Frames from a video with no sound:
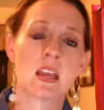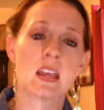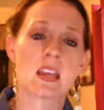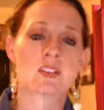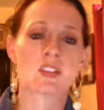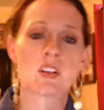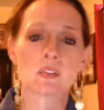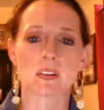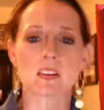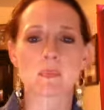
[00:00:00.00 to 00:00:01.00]
In
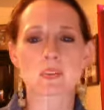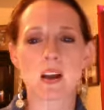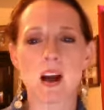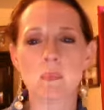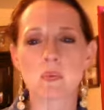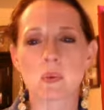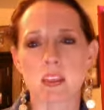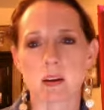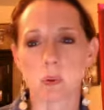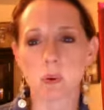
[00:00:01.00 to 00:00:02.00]
children, the most common way that
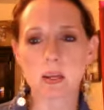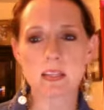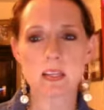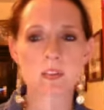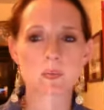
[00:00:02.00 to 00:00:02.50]
a boy deals